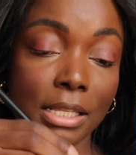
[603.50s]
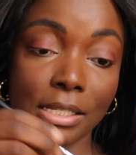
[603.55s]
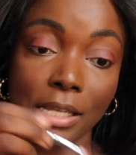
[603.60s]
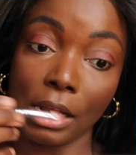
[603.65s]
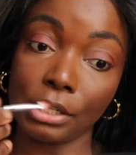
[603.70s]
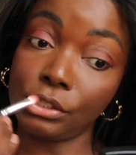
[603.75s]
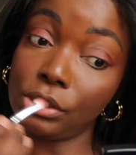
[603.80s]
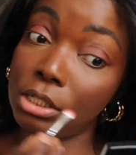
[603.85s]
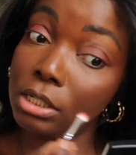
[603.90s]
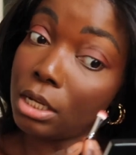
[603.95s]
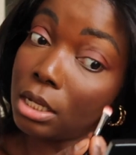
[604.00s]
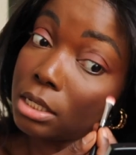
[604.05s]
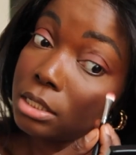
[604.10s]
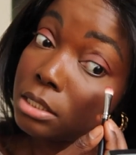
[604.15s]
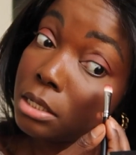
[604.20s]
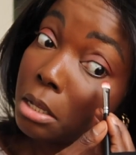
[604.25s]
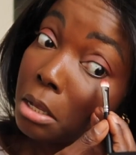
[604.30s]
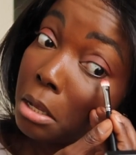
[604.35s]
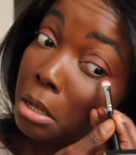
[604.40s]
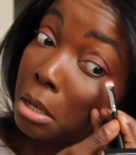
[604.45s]
this actually
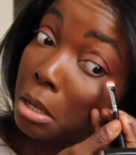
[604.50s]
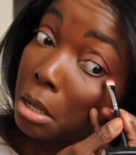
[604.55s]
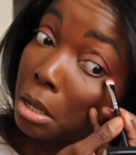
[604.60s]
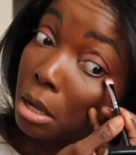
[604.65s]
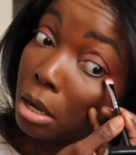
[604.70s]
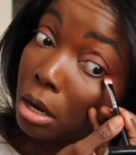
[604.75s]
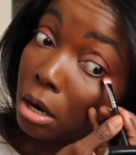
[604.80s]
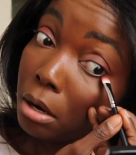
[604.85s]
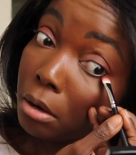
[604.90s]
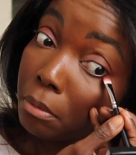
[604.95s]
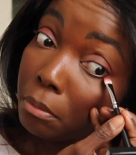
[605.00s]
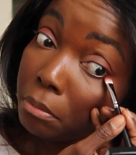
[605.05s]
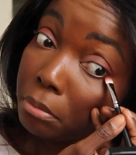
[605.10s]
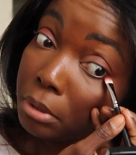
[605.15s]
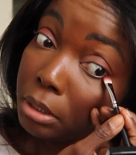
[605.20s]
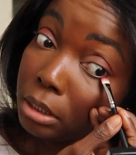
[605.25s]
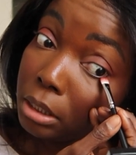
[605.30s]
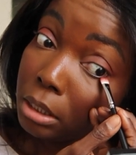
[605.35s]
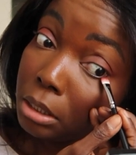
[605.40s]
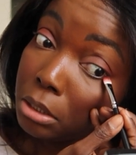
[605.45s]
does a
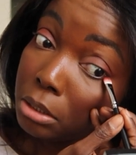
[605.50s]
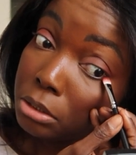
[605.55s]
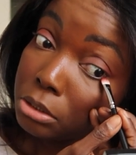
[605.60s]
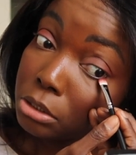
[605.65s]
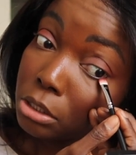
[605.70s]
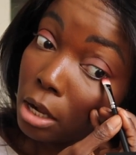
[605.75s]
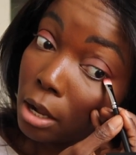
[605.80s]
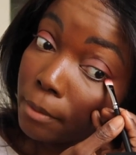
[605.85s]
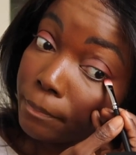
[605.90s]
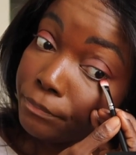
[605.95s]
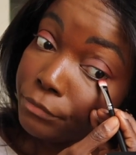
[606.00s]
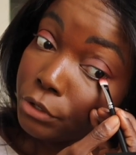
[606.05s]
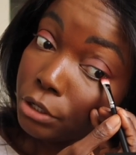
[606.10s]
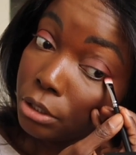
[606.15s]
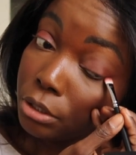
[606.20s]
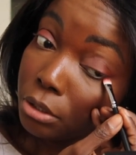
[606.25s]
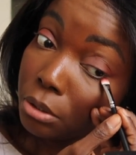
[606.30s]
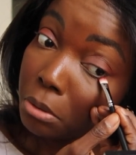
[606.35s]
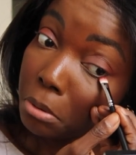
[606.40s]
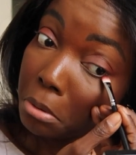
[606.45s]
really good job
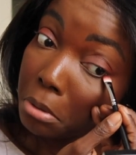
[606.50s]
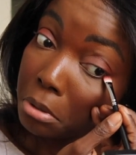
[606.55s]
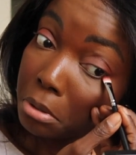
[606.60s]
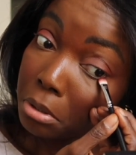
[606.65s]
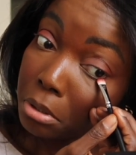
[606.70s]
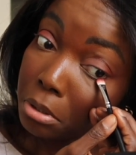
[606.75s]
too.